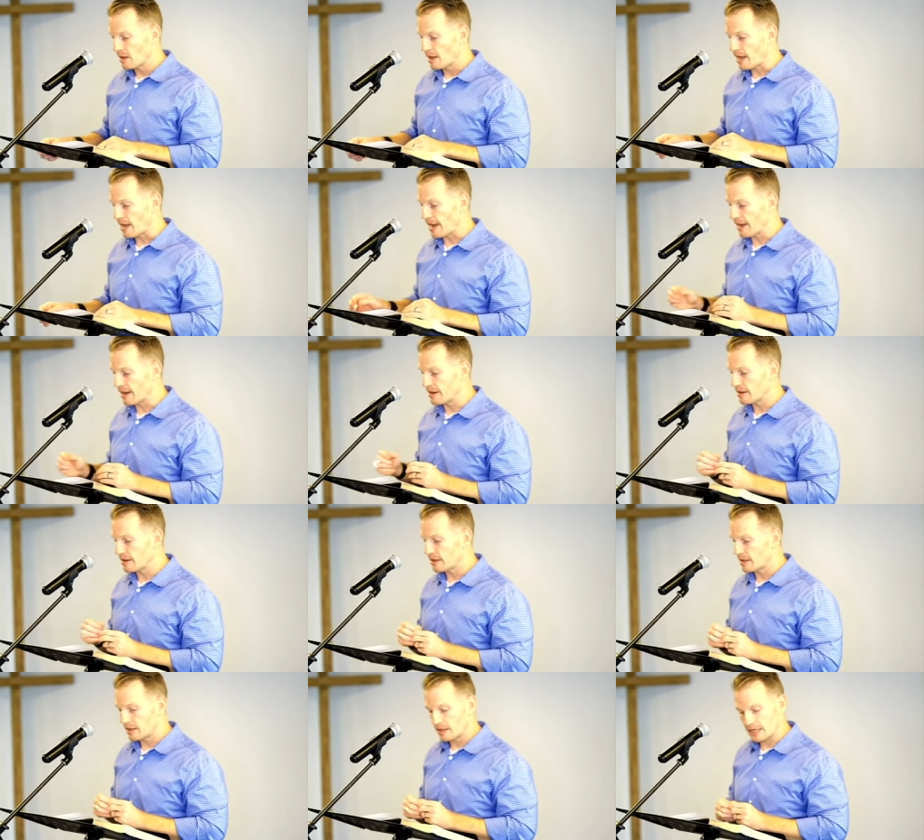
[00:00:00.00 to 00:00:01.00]
And
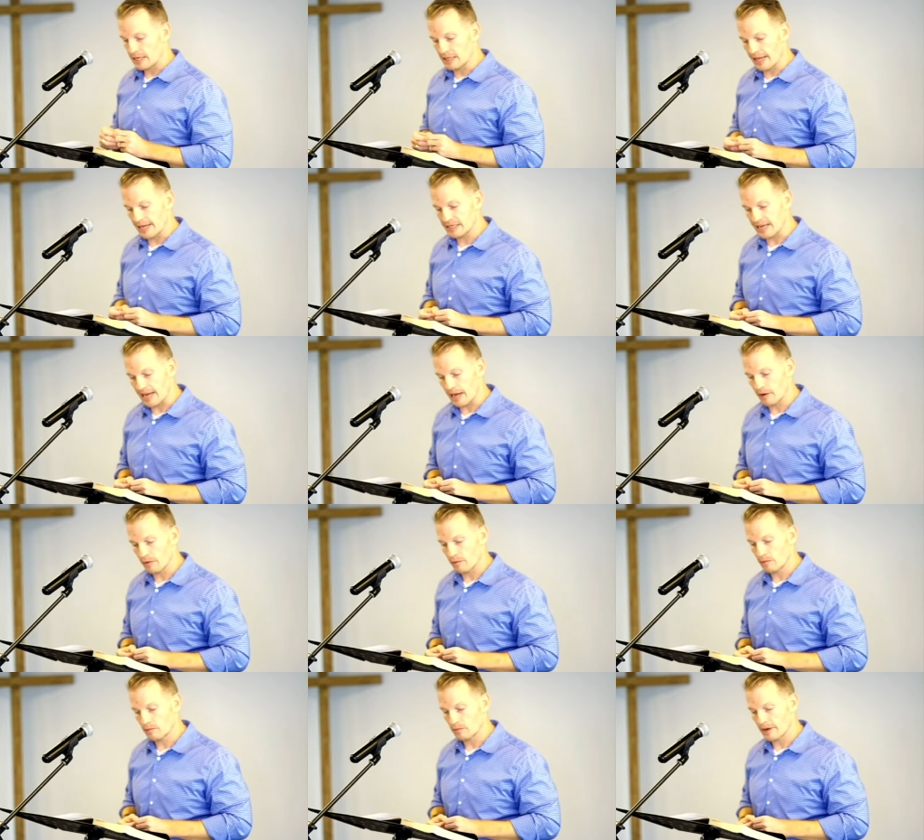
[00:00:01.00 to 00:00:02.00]
he lays
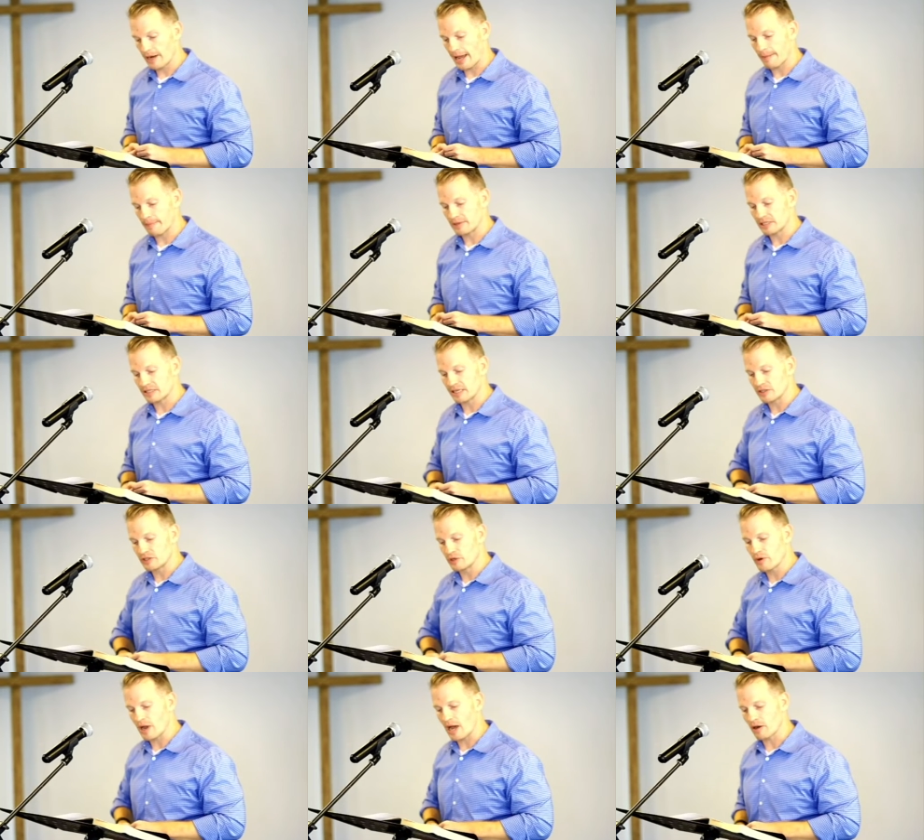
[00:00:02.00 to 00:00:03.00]
out what happens. He says,
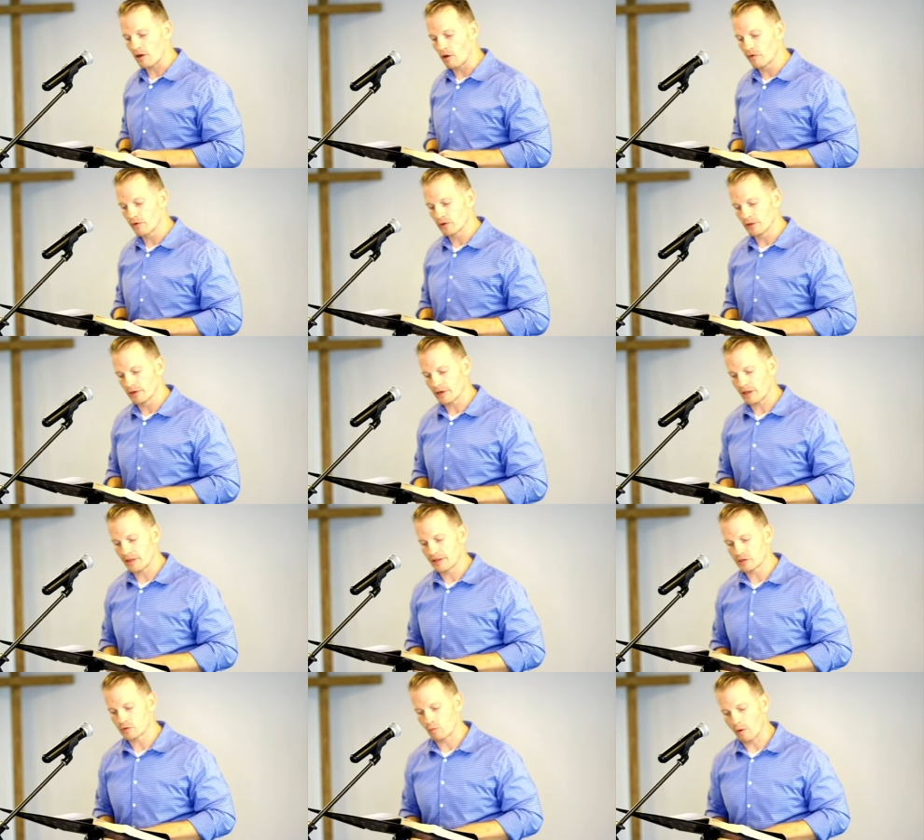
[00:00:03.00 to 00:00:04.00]
"Do not overlook
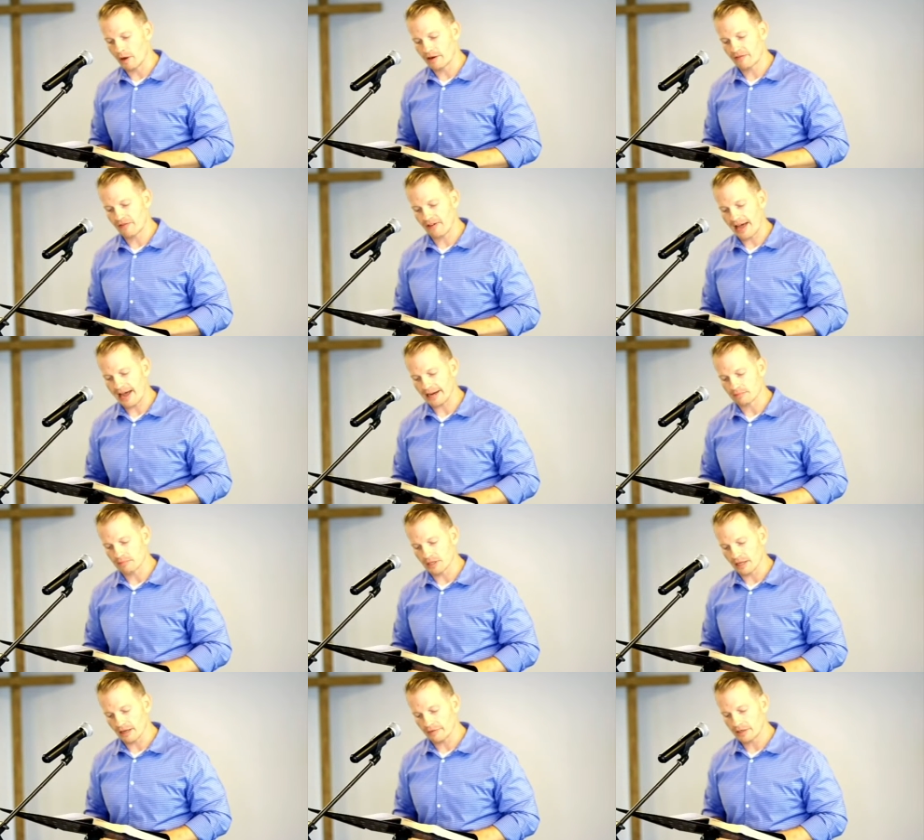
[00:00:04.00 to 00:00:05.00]
this one fact,
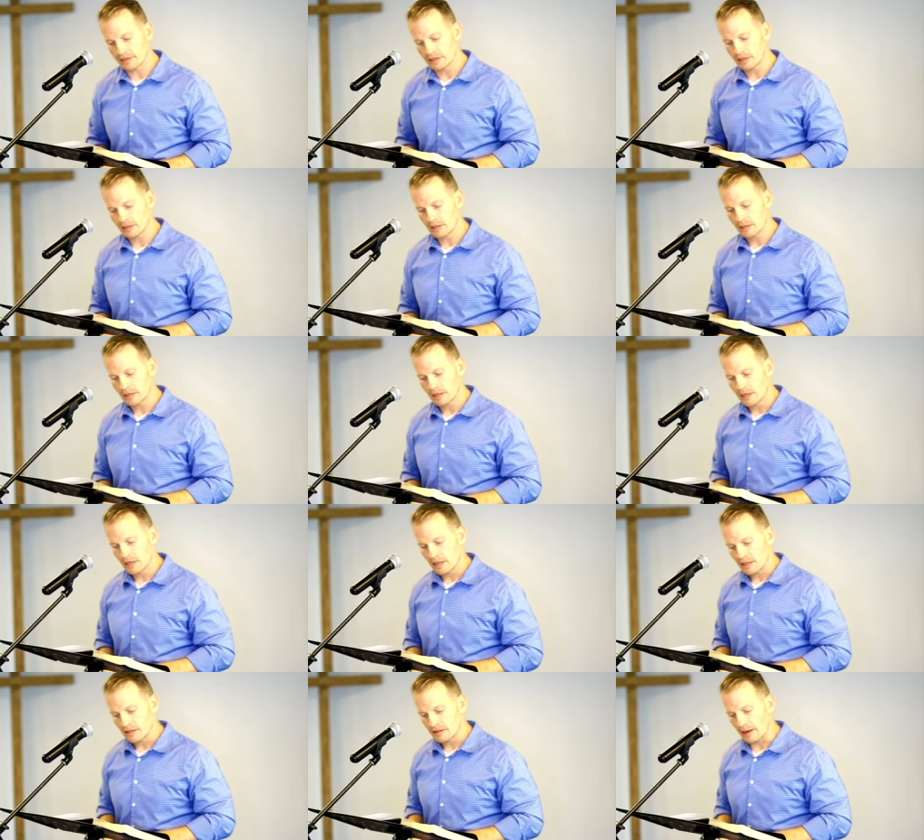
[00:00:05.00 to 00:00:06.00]
beloved,
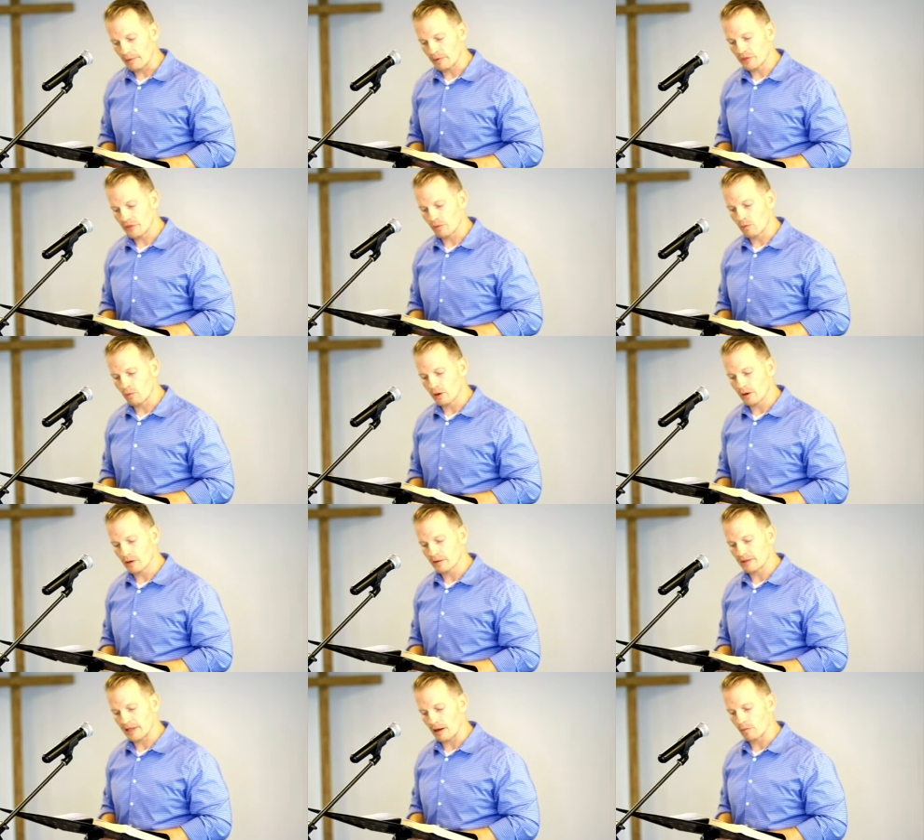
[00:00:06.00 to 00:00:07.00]
that with the
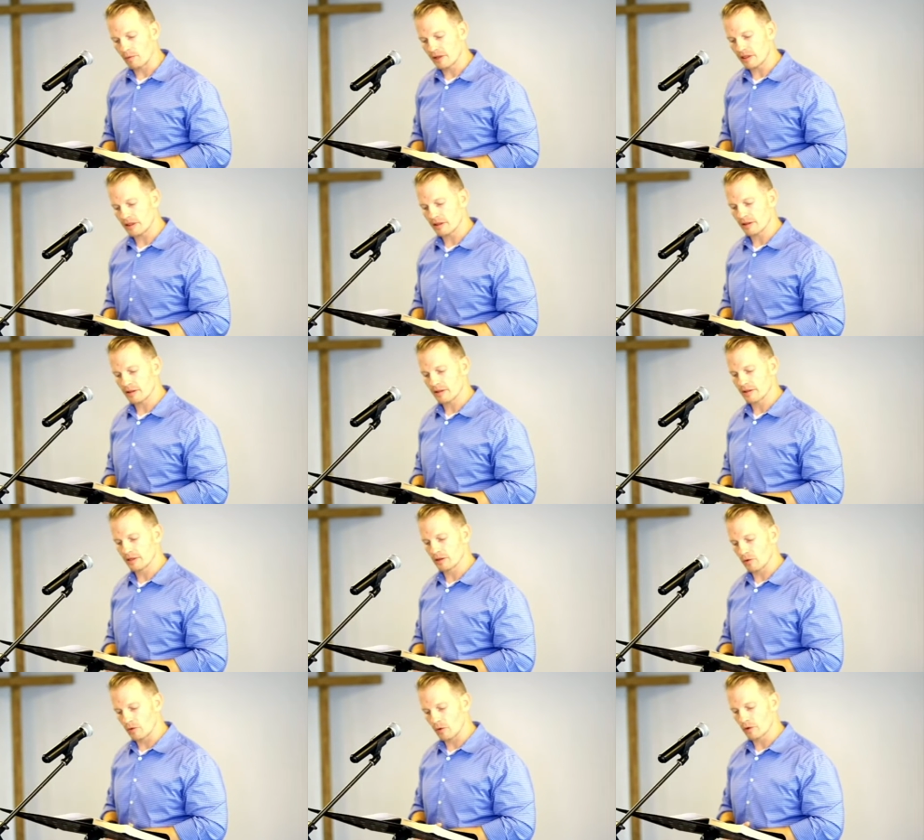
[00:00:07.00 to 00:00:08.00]
word that with the
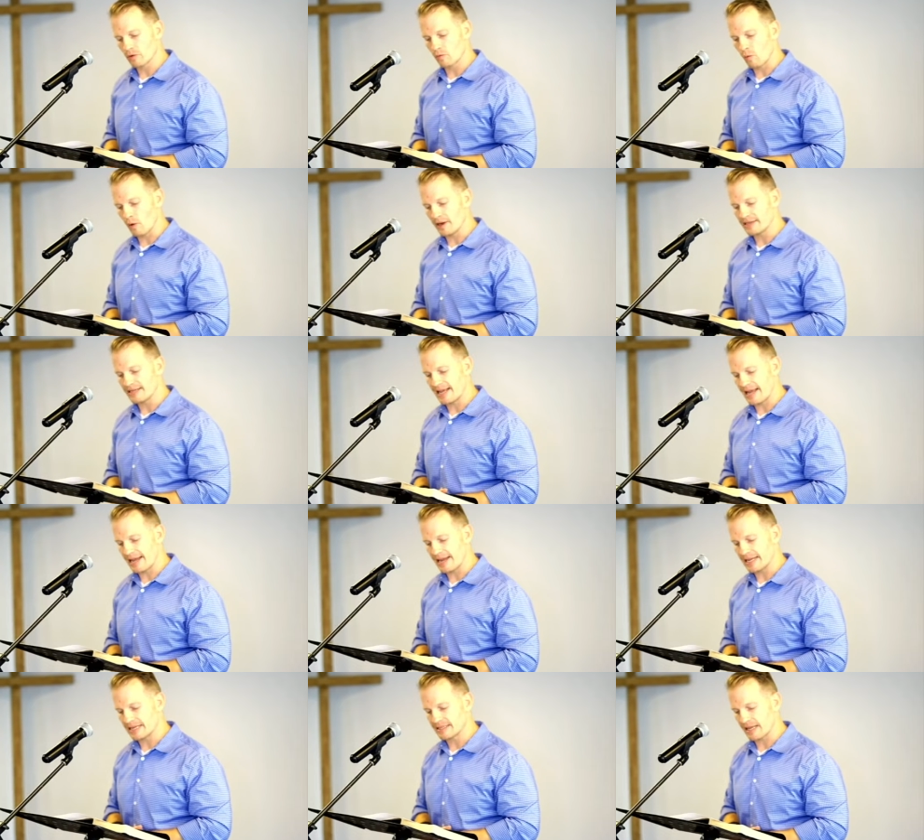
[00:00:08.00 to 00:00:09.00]
Lord, one
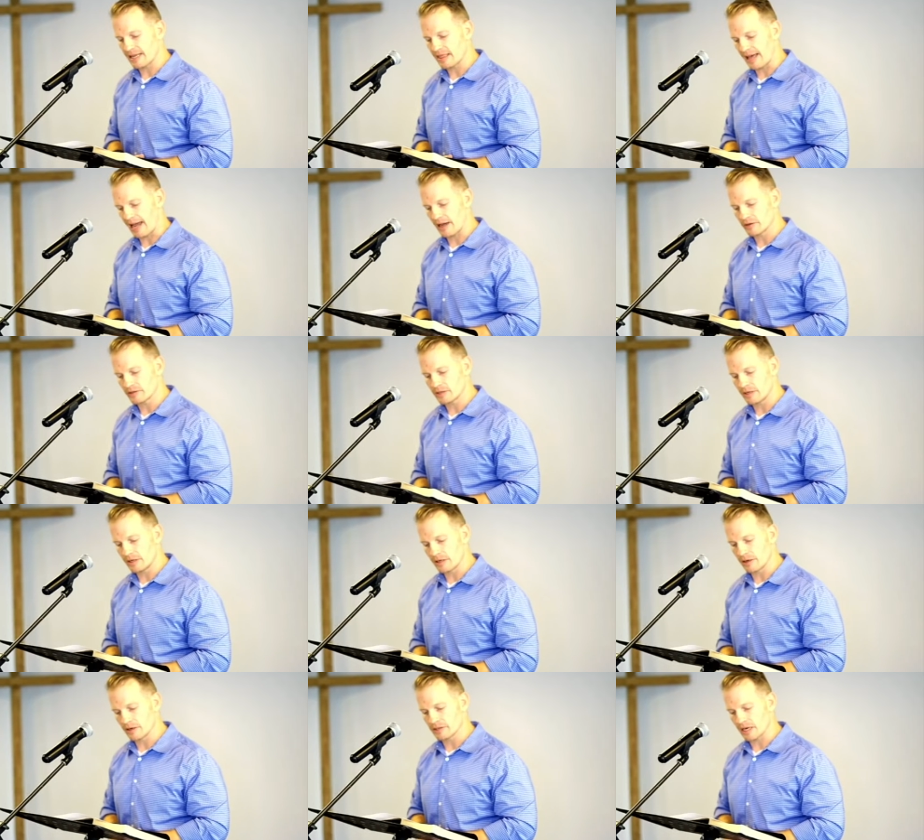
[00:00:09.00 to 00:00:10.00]
day is a thousand
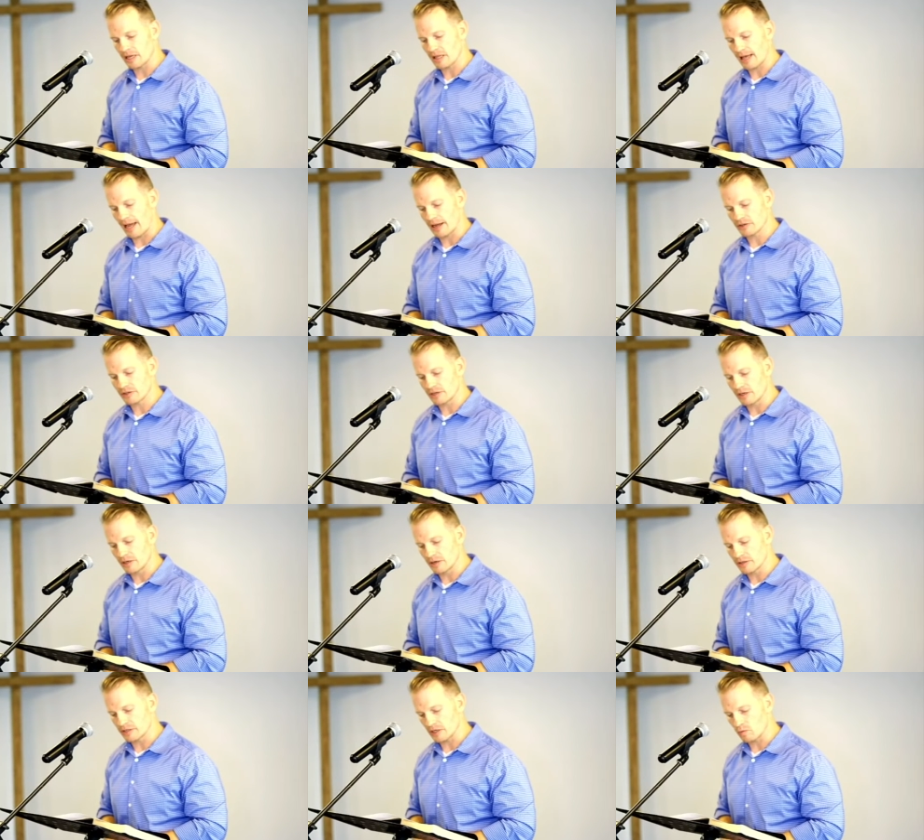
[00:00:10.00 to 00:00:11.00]
years, and a thousand
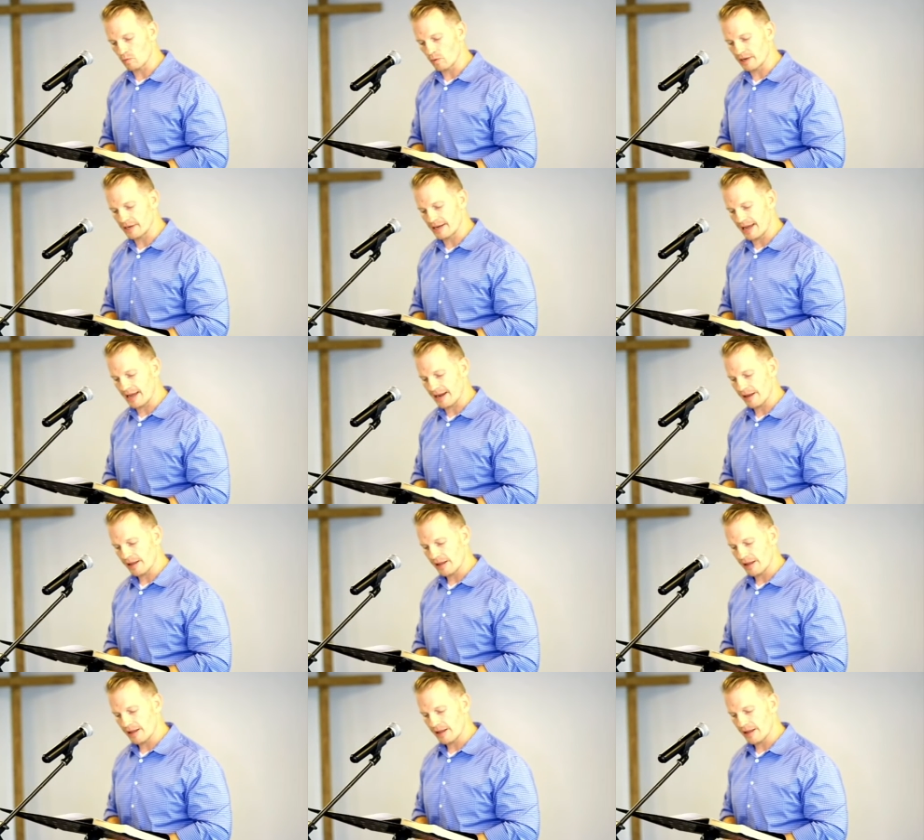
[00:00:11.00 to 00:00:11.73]
years is one day.